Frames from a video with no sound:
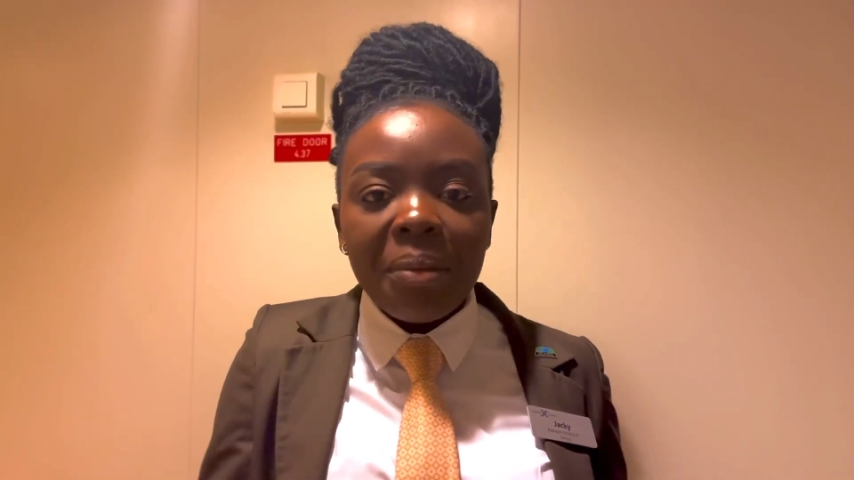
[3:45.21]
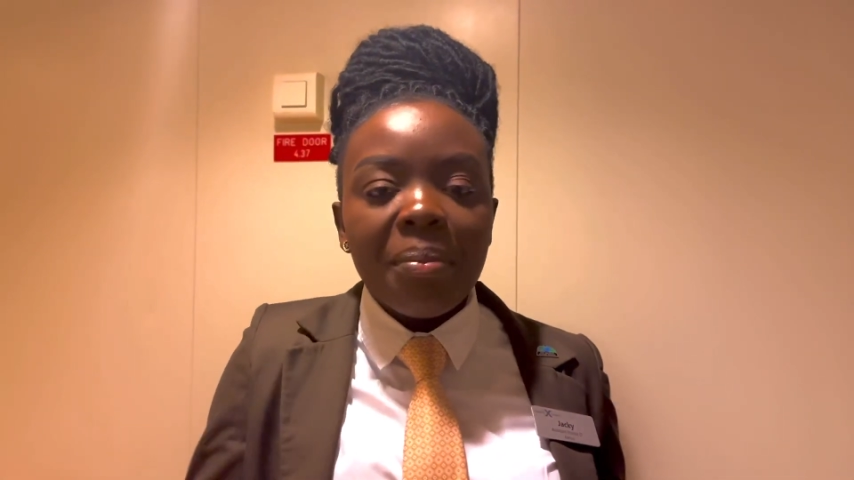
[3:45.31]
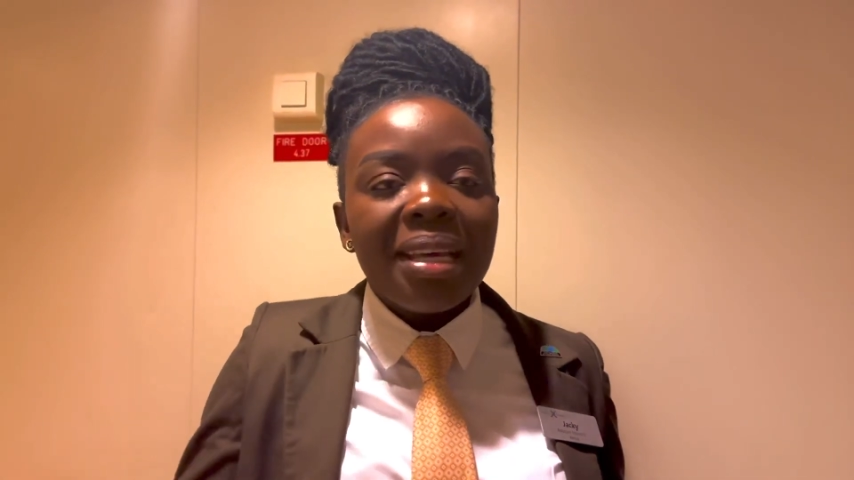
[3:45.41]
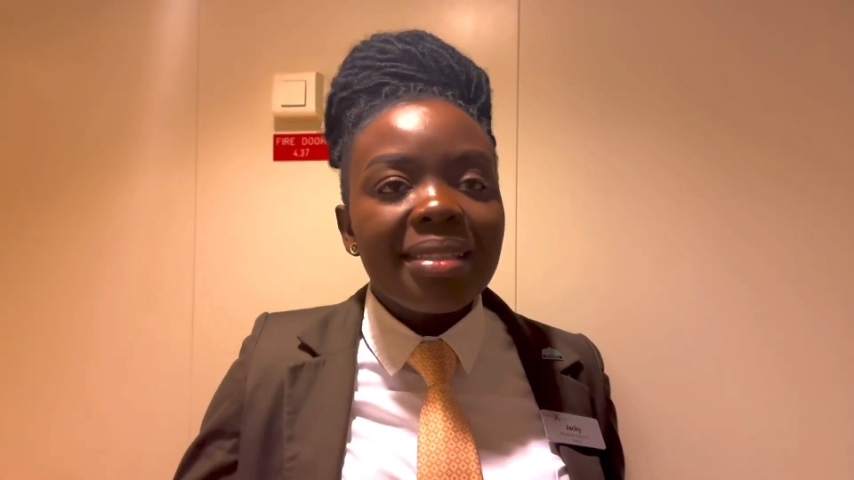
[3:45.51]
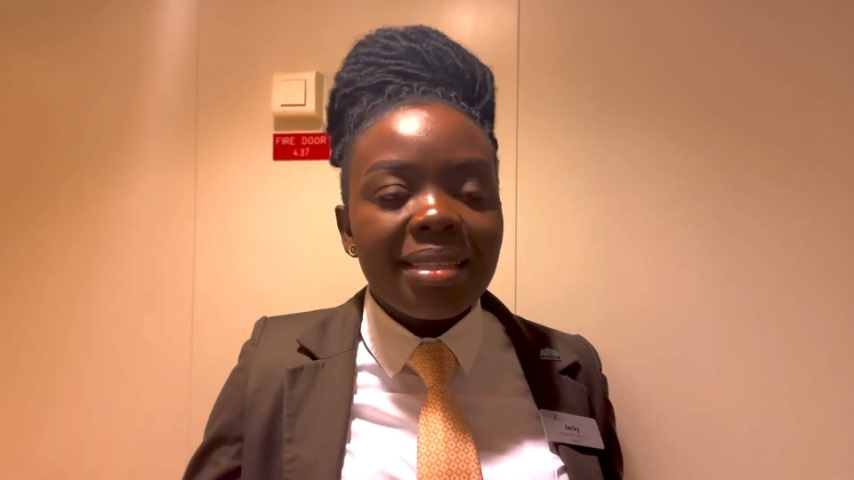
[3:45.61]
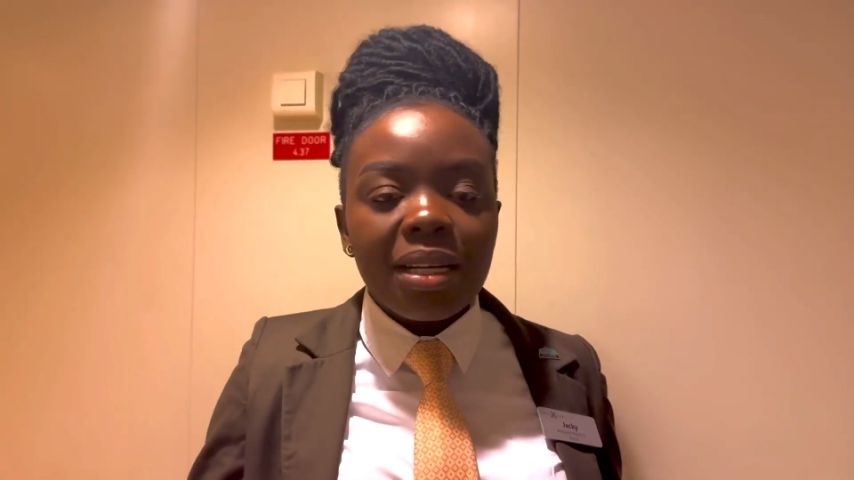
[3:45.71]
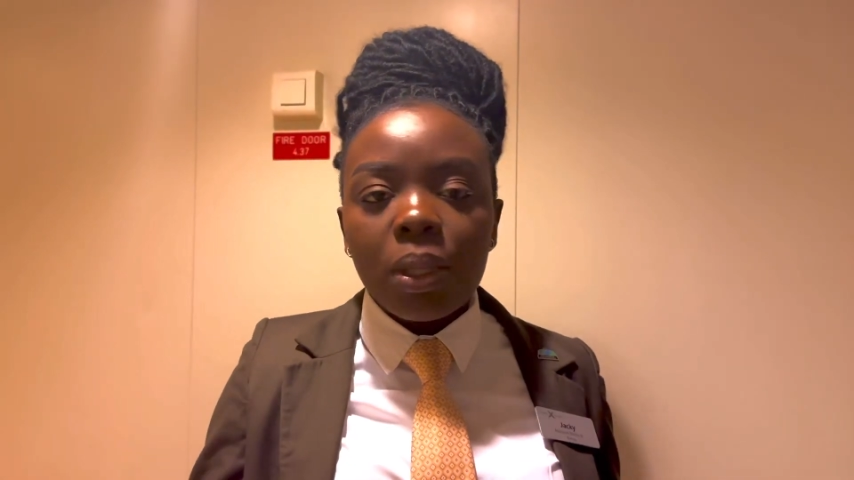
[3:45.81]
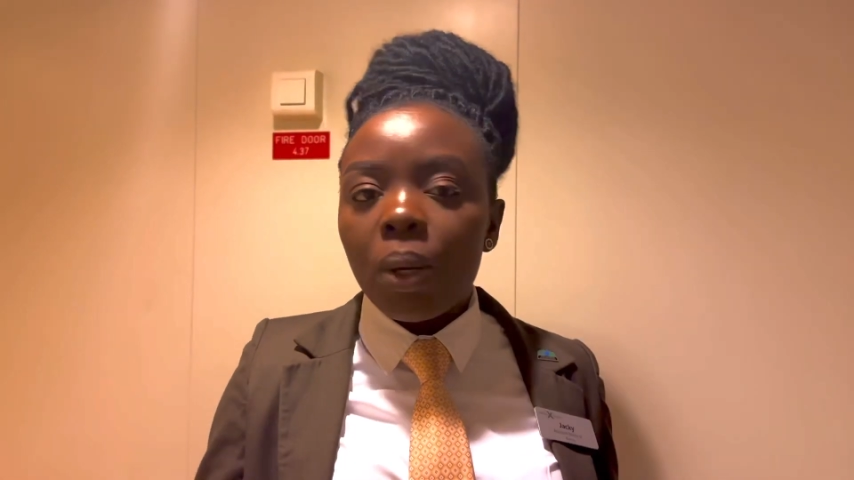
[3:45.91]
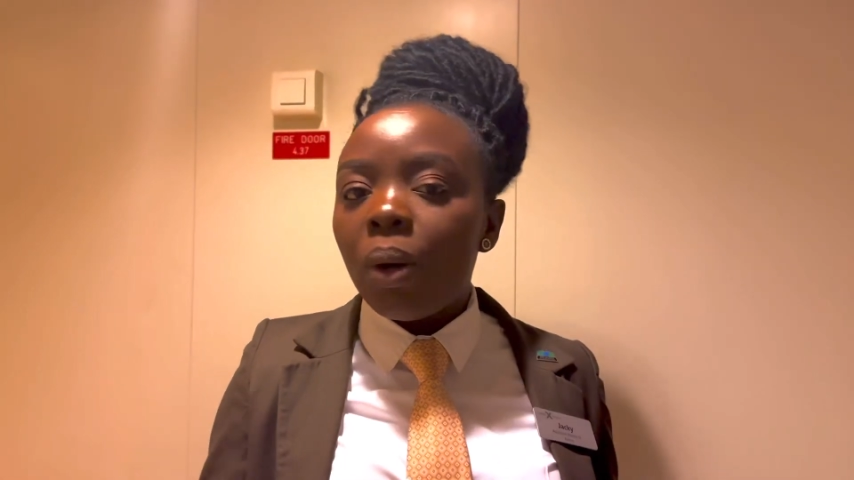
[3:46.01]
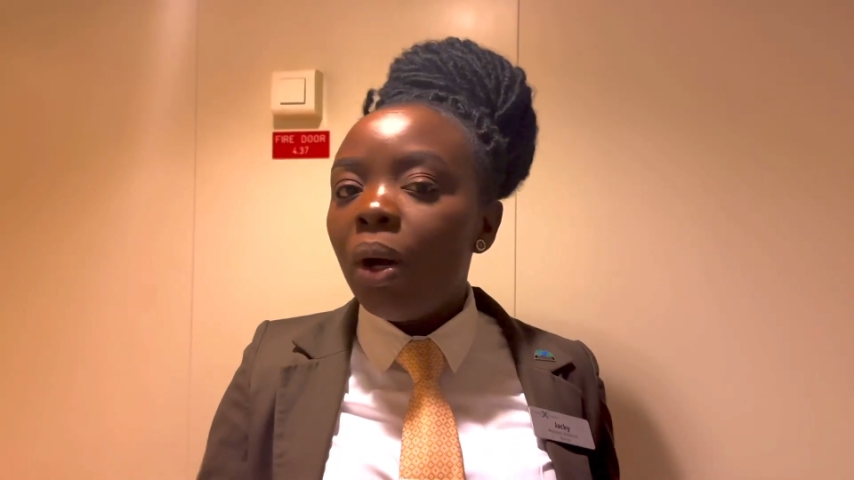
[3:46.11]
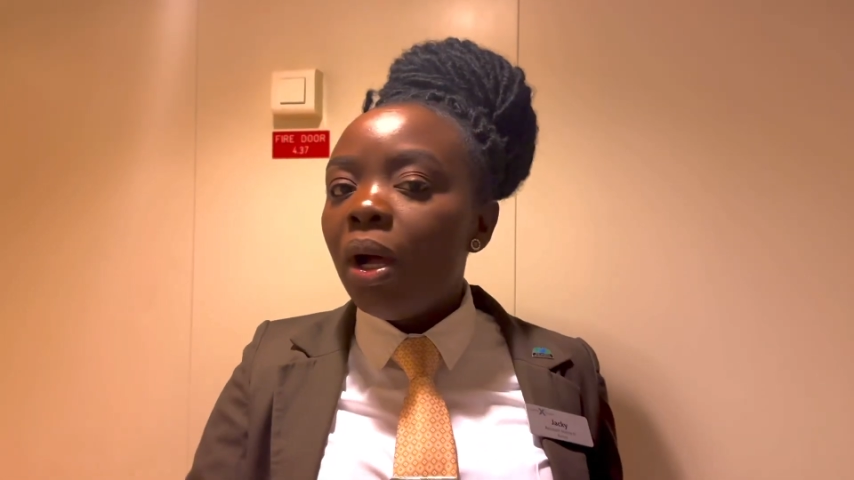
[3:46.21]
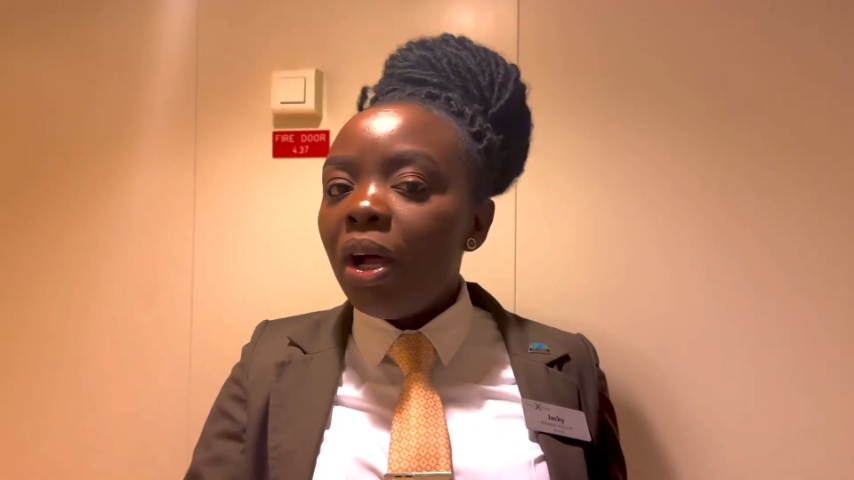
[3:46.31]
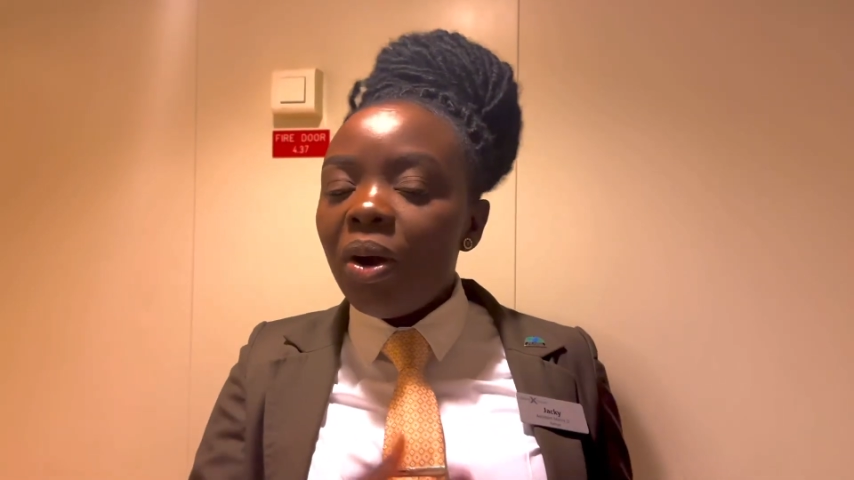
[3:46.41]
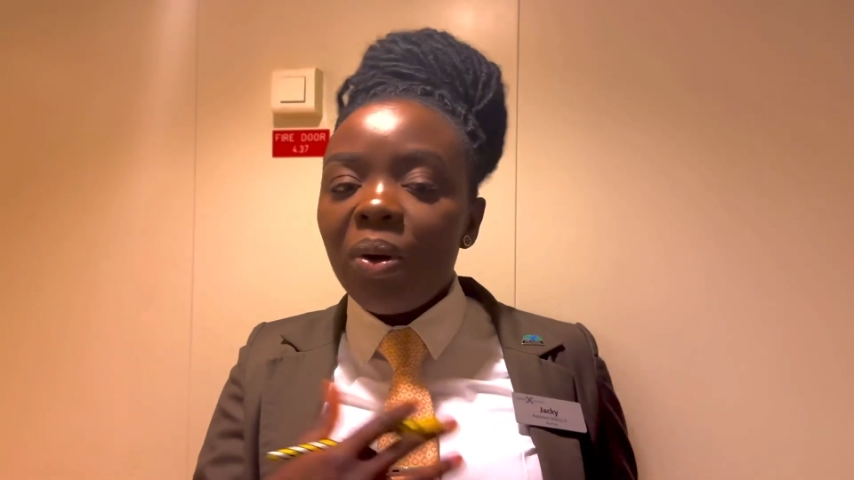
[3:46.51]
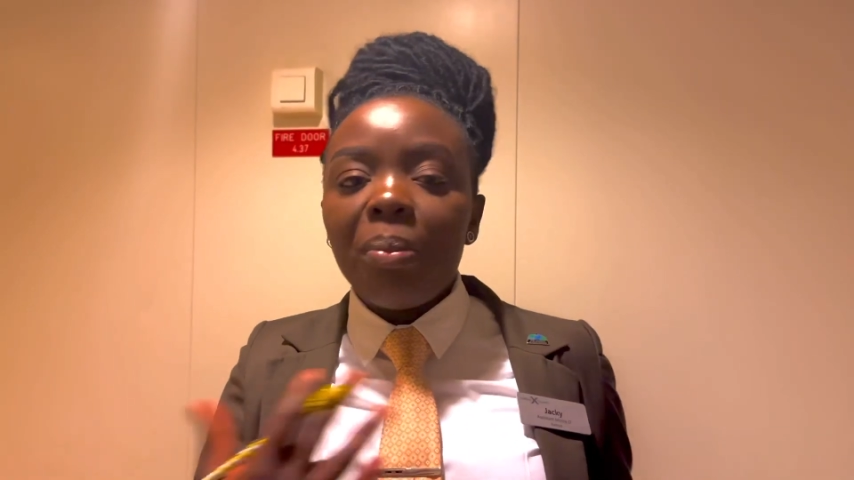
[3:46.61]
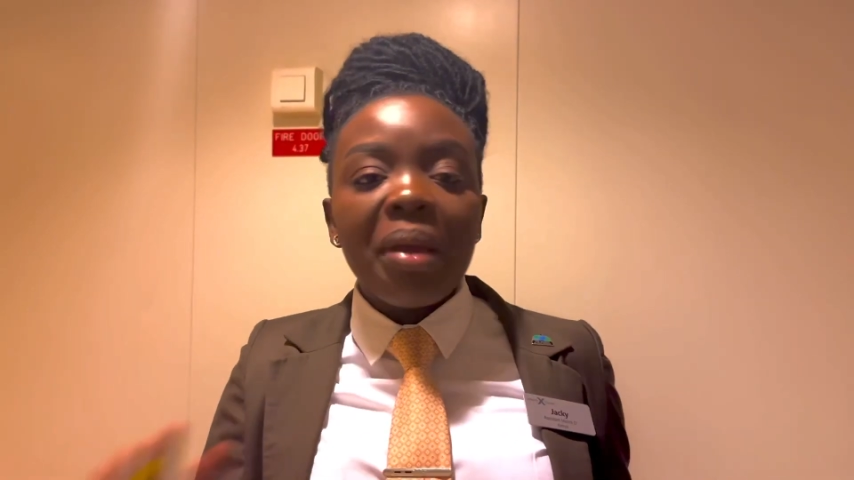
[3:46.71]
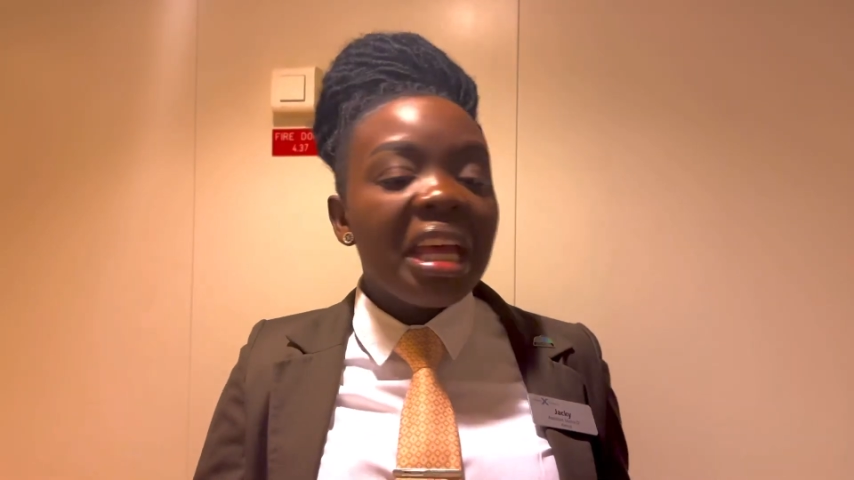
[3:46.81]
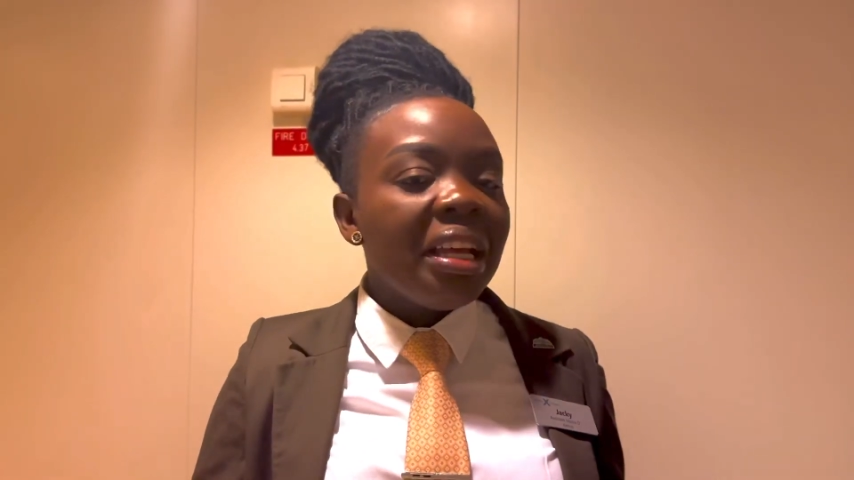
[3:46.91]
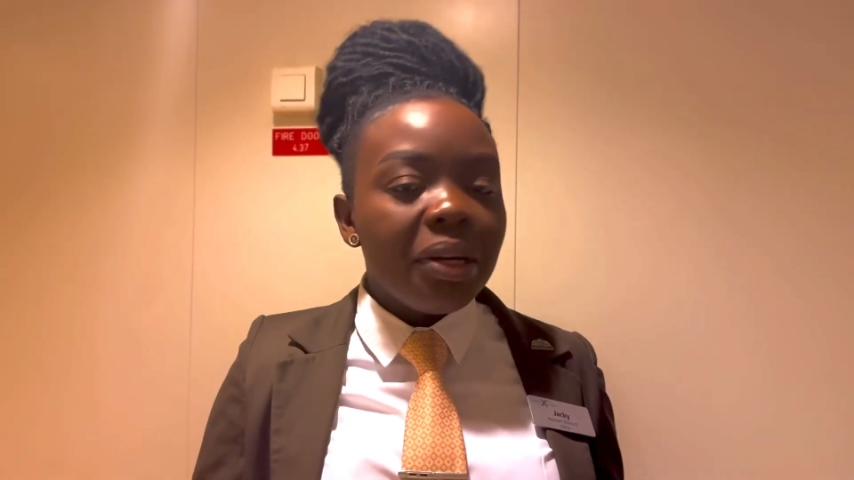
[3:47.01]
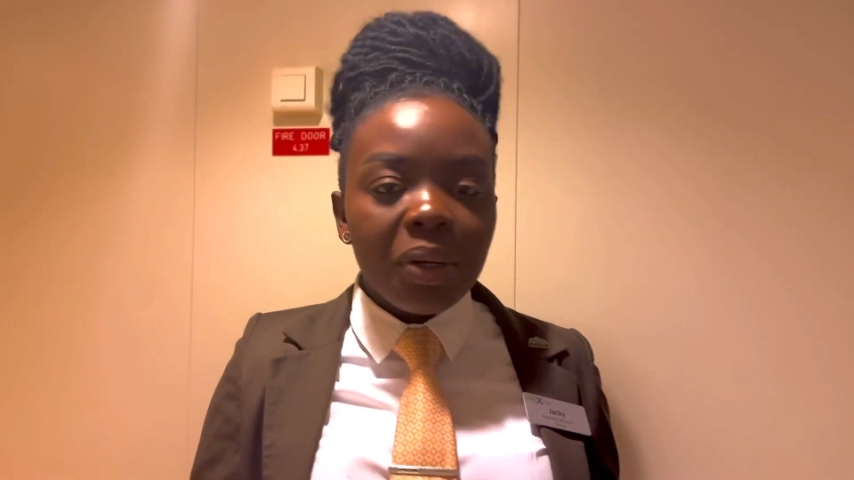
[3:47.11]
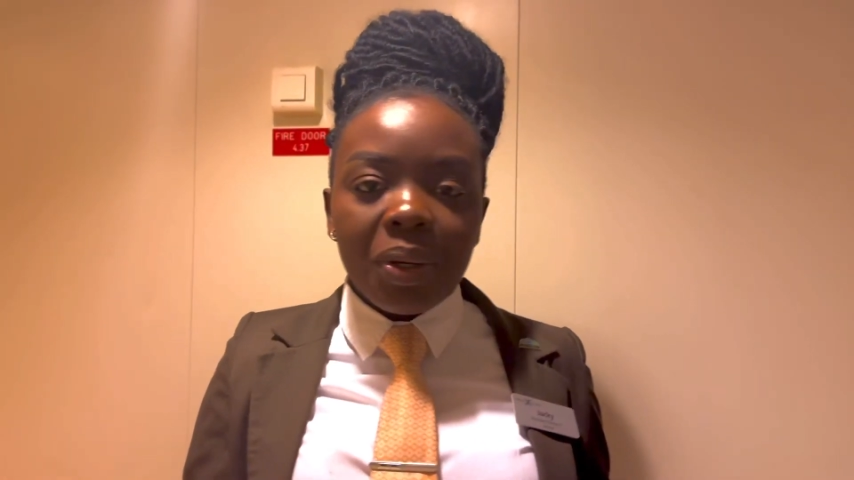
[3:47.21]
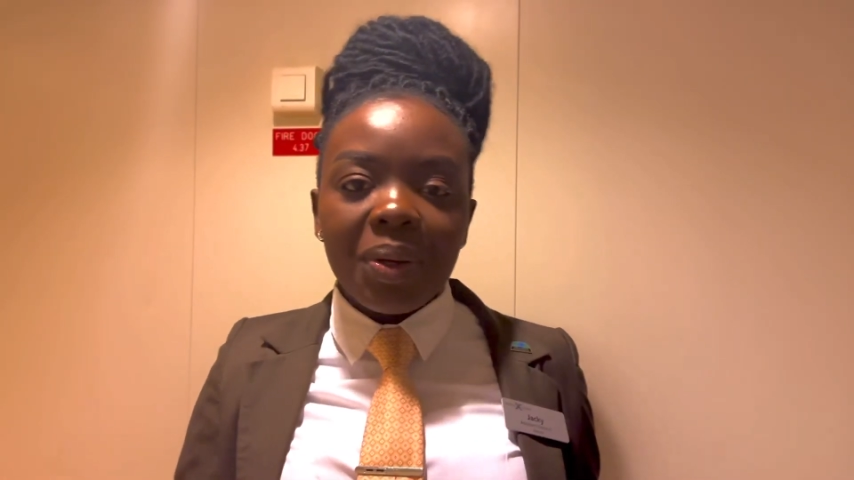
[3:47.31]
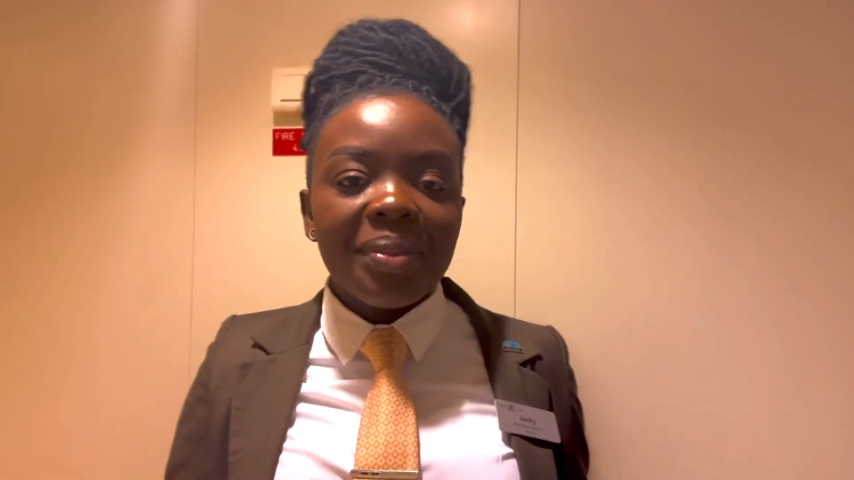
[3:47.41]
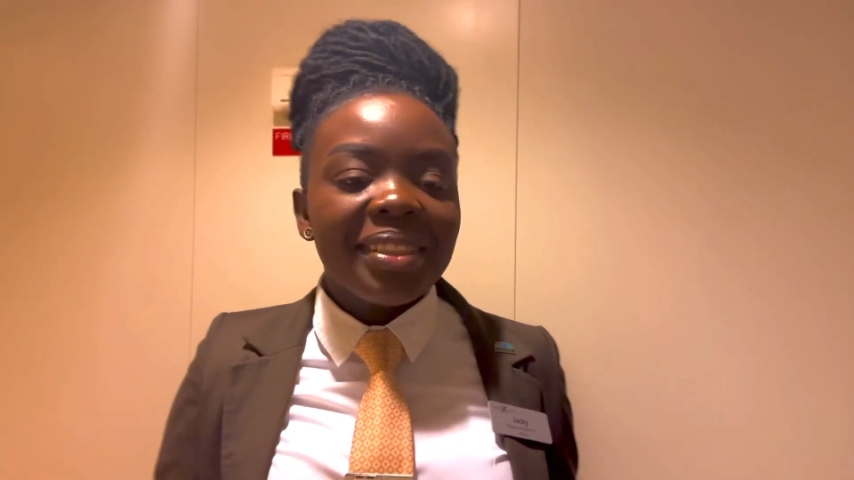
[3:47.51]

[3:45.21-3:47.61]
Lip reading: Mexico, or Mexico,